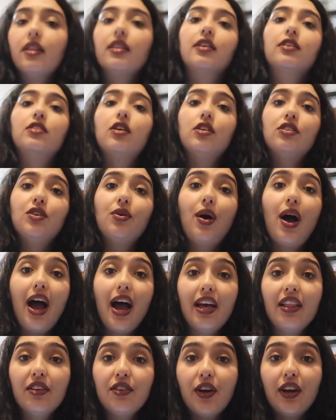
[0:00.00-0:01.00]
There's also
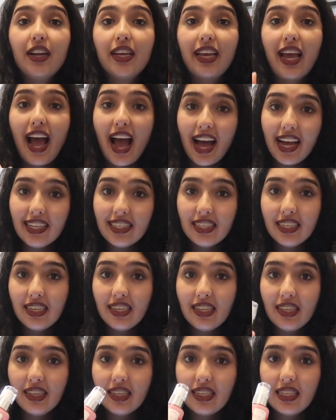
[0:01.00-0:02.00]
hyaluronic acid
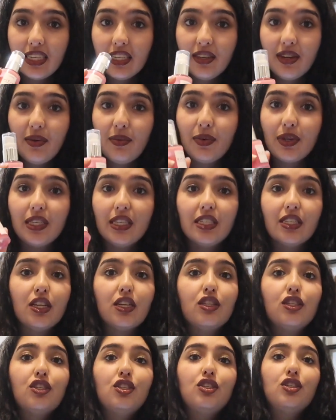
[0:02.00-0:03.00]
in the serum, which is
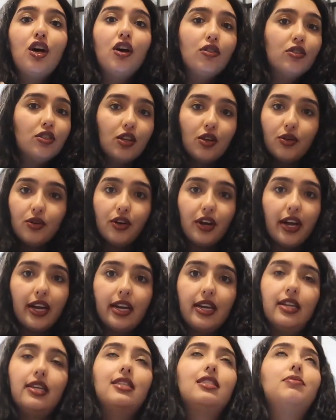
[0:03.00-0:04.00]
so
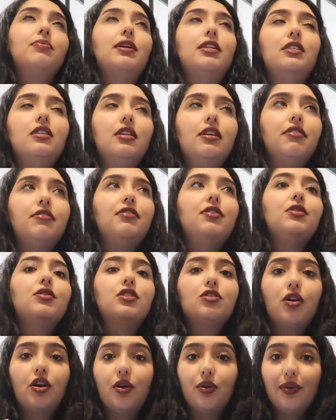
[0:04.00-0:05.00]
great, especially if you
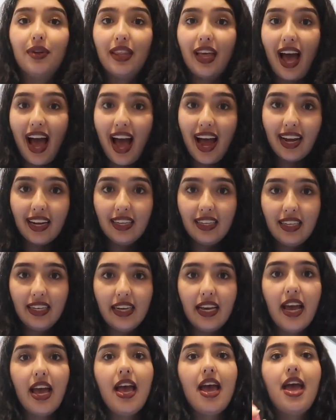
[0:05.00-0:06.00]
struggle with acne,
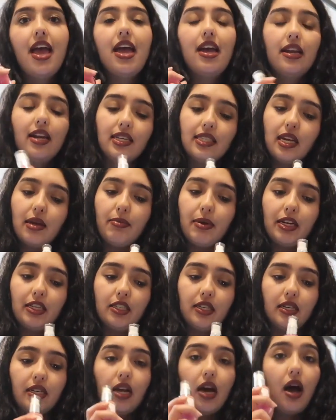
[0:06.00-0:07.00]
and as I
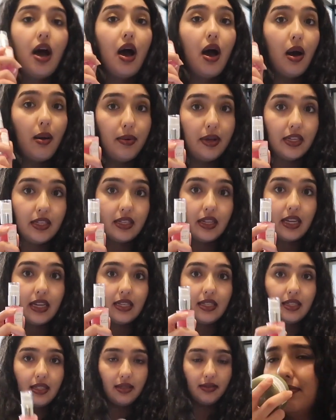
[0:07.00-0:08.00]
mentioned,
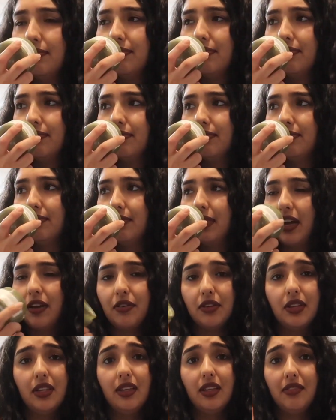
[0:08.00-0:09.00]
hibiscus. I
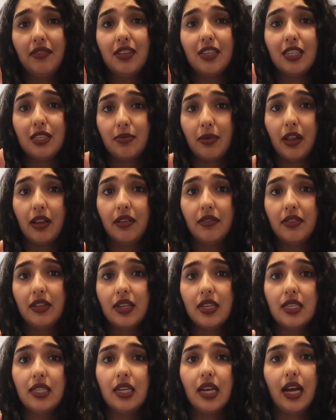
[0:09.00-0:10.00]
really love the smell of
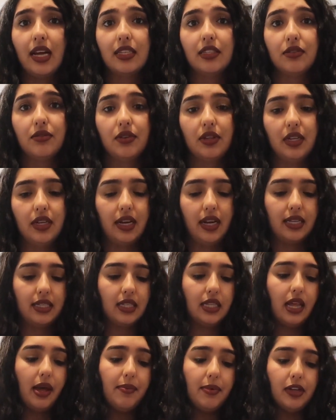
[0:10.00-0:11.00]
this. It has a really nice
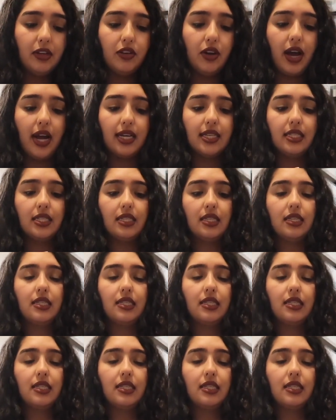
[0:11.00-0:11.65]
lemongrass